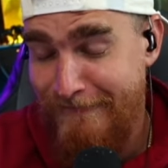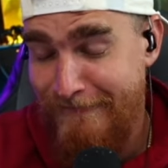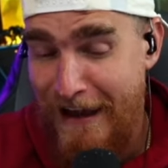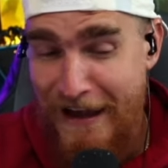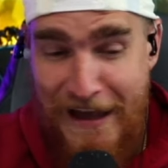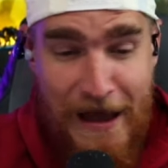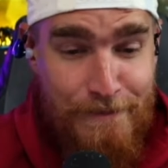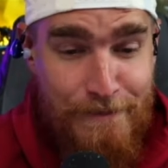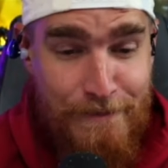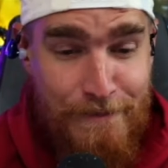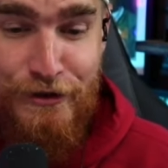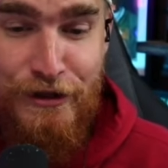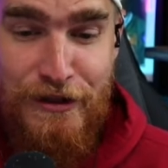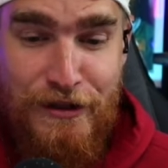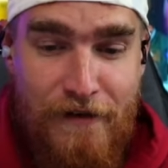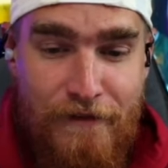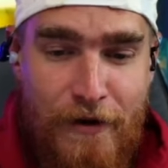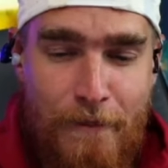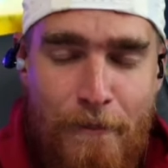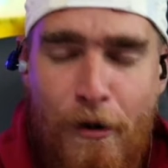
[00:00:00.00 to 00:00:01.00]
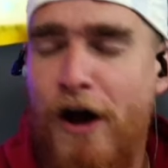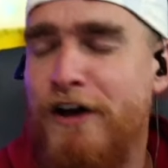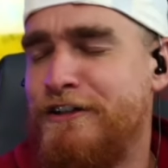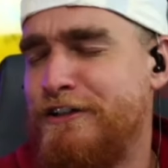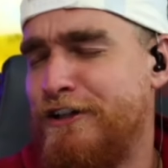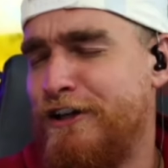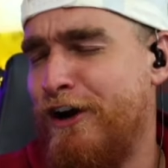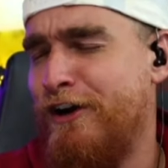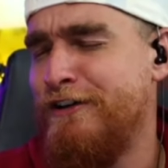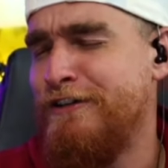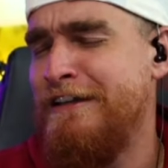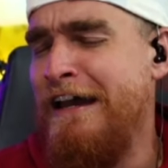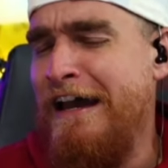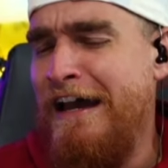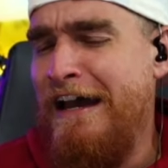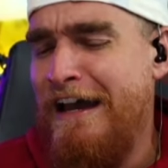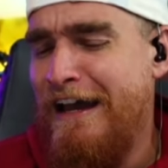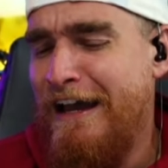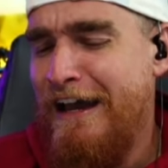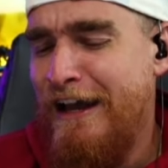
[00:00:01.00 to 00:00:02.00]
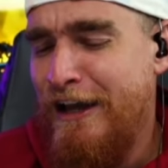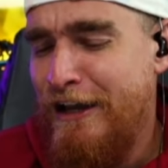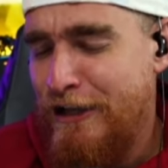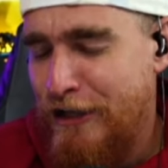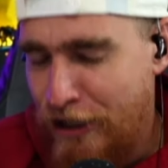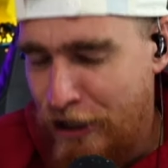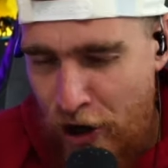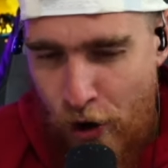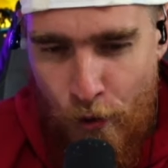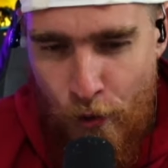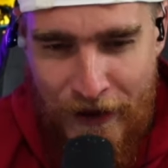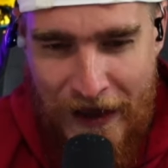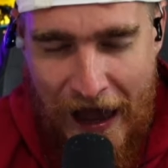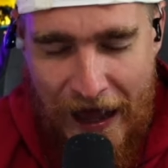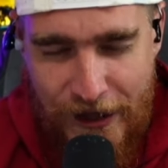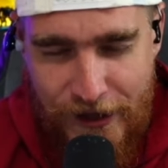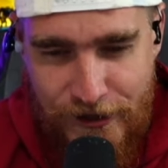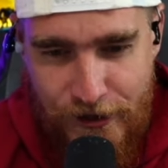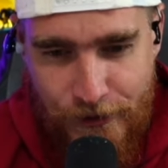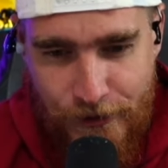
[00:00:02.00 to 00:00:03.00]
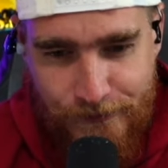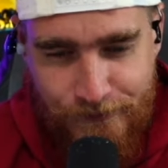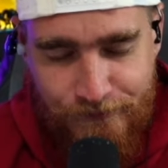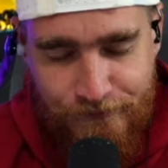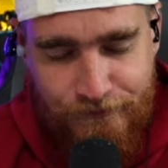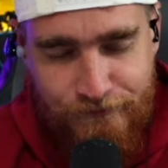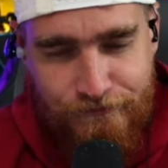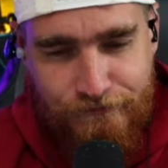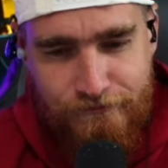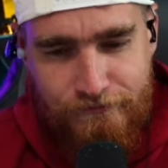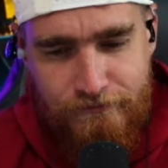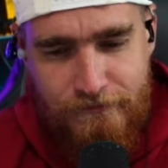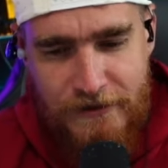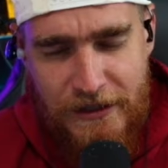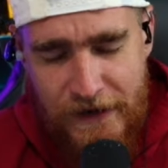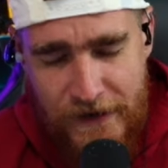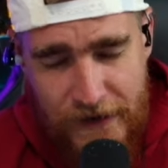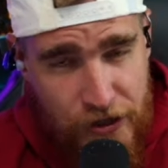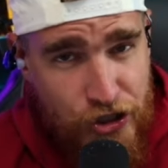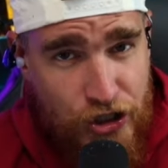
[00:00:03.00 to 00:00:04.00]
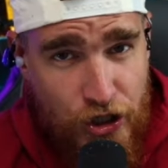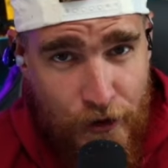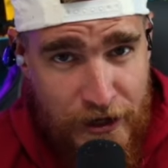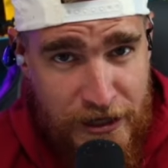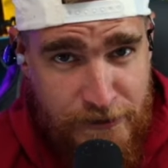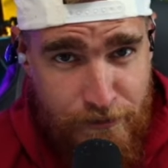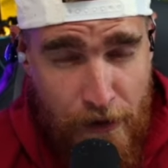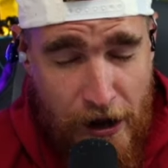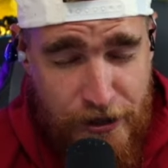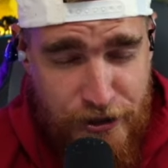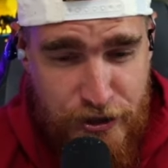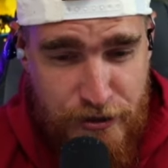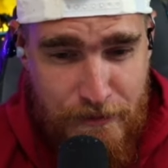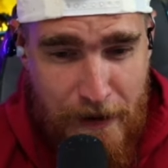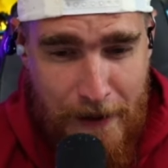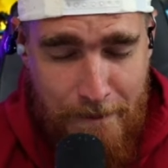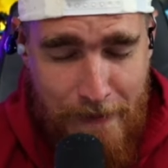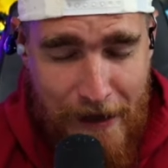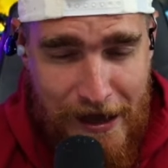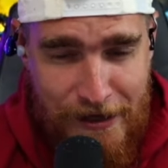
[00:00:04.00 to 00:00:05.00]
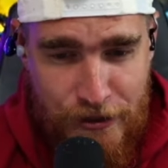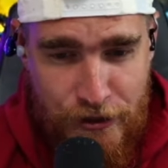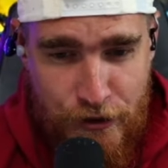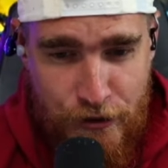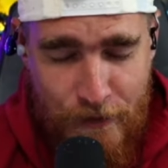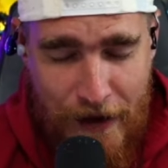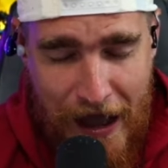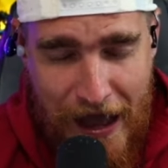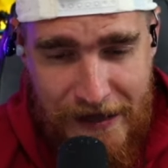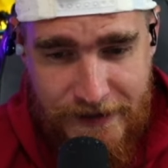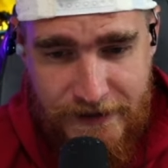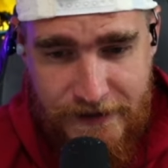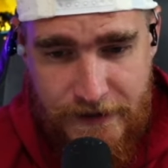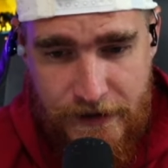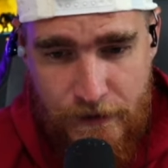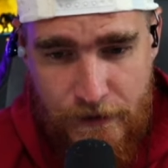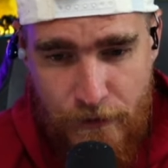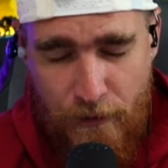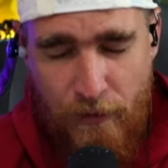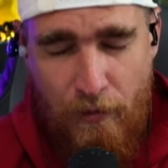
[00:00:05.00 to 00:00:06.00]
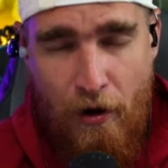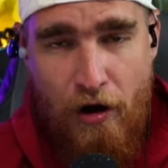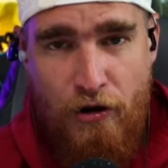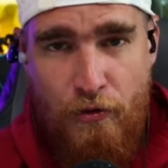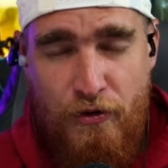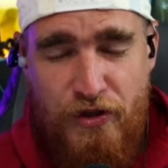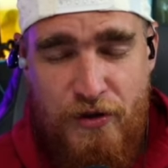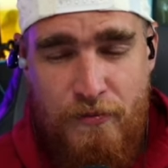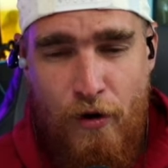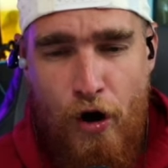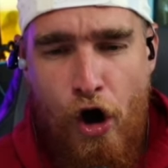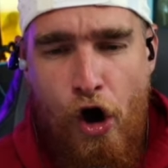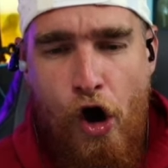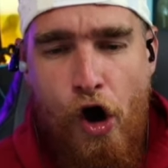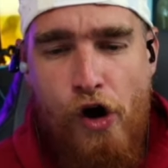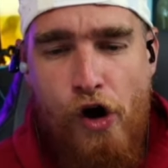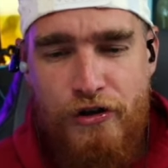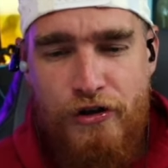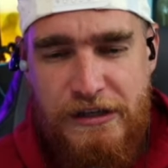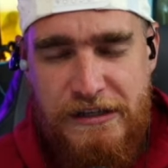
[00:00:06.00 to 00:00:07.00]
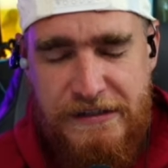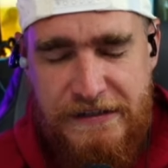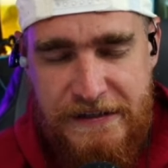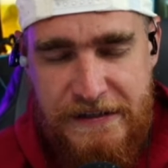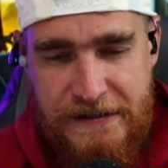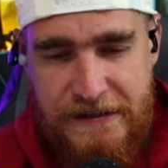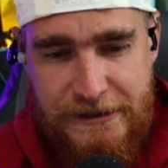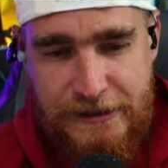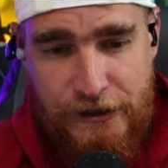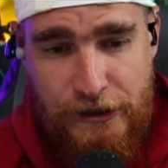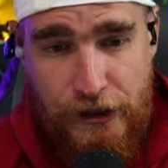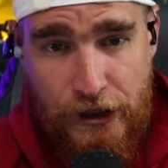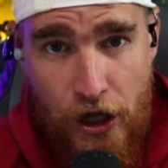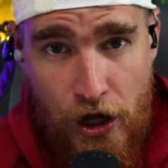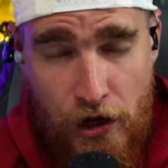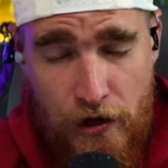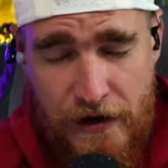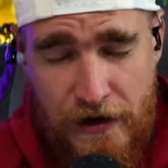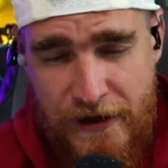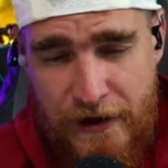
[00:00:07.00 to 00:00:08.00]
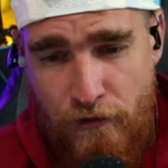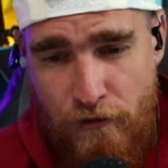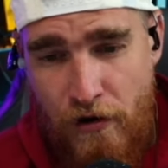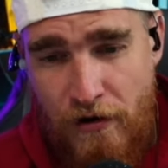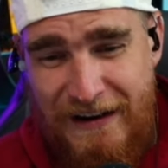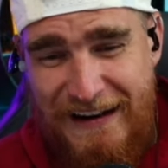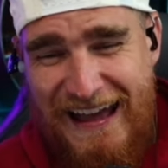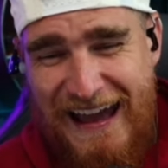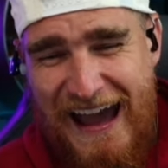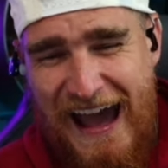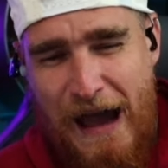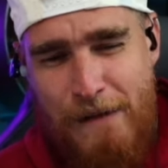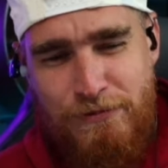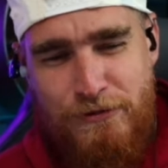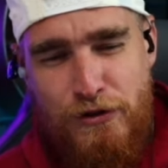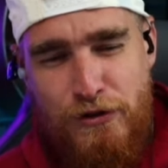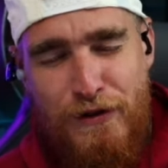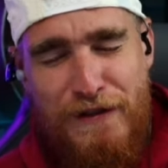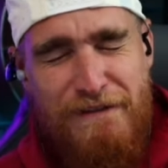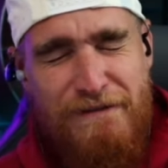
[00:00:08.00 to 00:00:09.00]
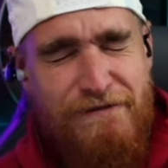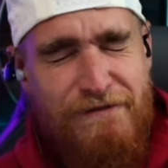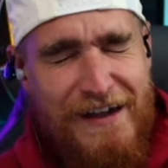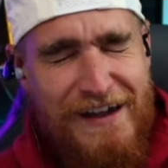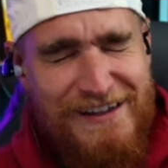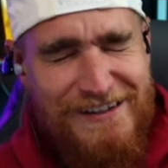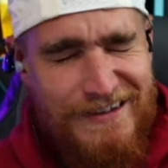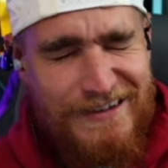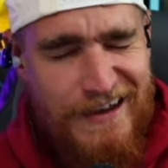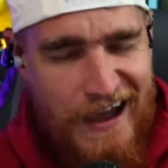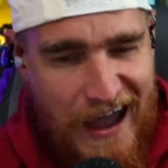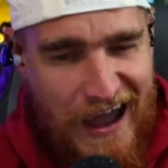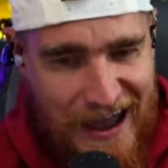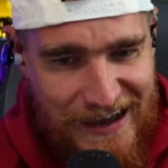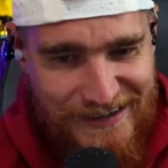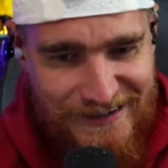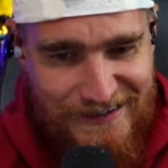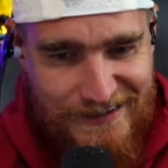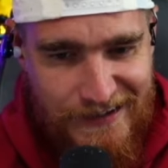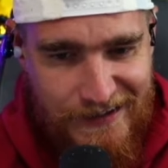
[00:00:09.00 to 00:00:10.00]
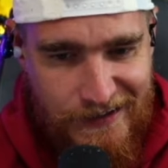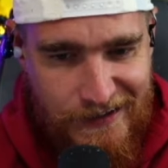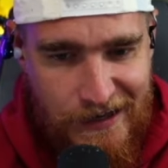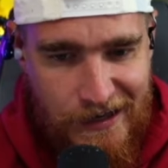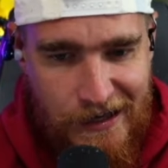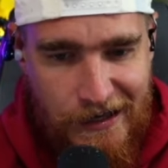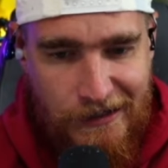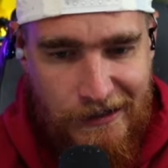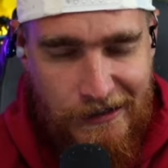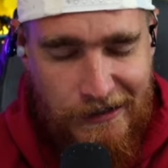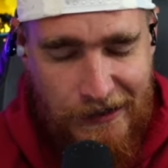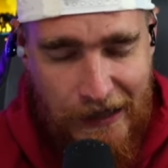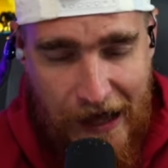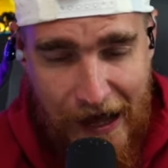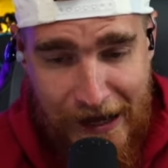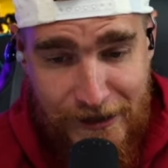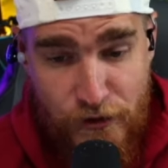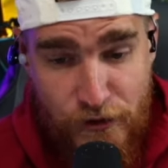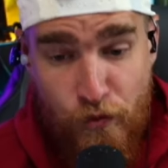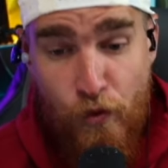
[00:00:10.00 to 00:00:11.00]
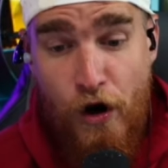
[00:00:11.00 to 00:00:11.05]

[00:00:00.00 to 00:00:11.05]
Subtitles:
I absolutely love it. Boys and girls, you know what we got to do. This show is brought to you by BetUS. We've been partnering with them all season long. They're running absolutely fantastic lines.